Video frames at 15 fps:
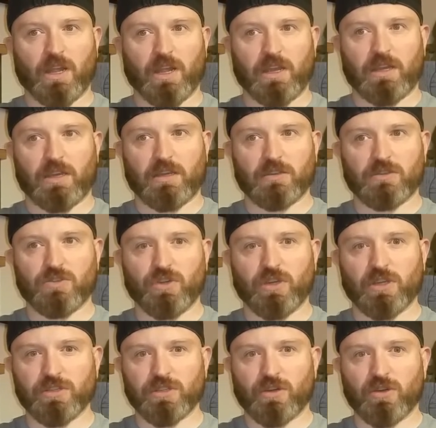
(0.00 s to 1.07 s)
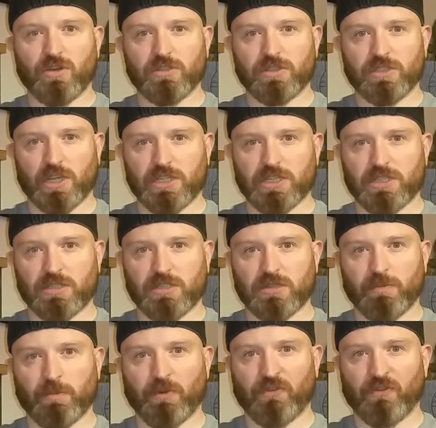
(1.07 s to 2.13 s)
like 2 years ago,
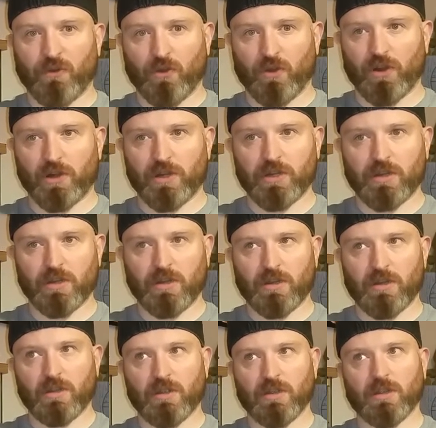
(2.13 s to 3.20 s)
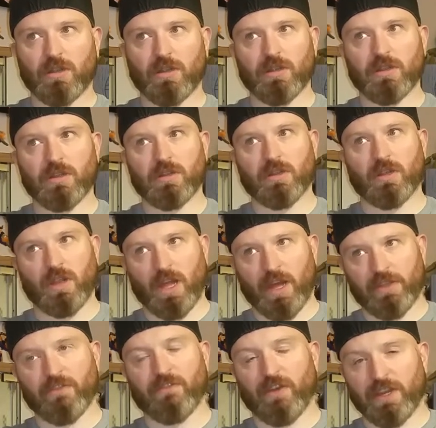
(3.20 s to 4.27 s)
just before
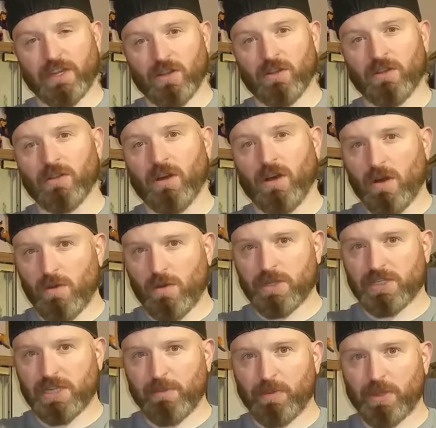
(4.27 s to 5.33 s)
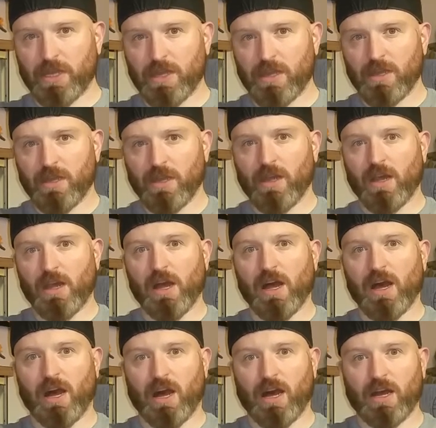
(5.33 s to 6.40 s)
the final auto assembly,
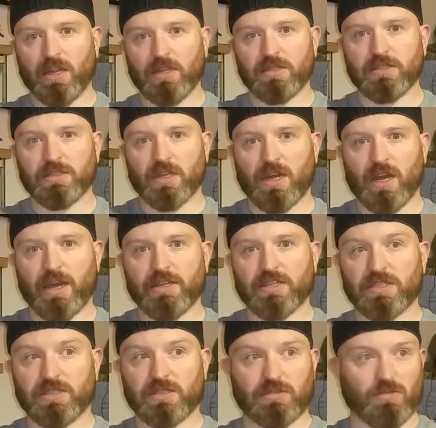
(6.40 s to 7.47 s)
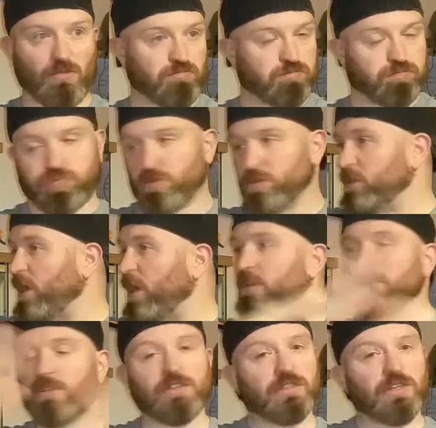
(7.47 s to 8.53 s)
and
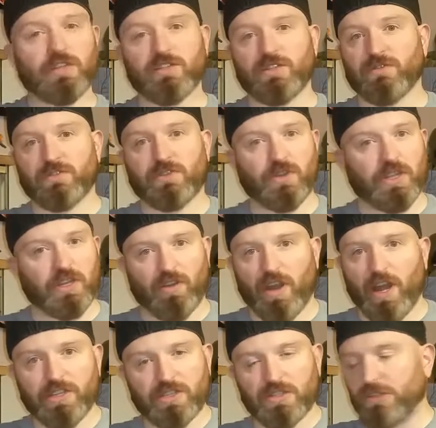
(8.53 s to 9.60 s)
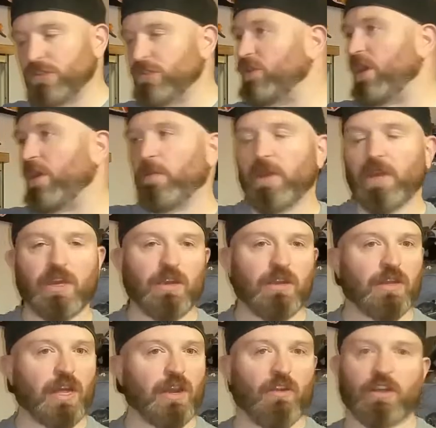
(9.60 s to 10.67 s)
tons and tons of cool interactions straight
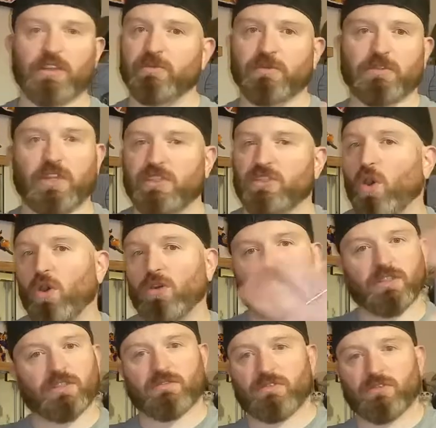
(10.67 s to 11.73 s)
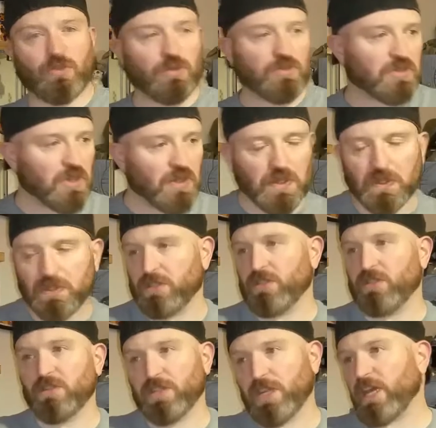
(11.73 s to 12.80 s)
away, interacting with, like, talking to cool dudes
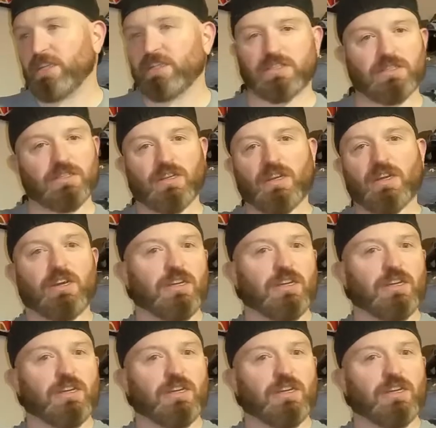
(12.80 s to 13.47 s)
and dudettes, and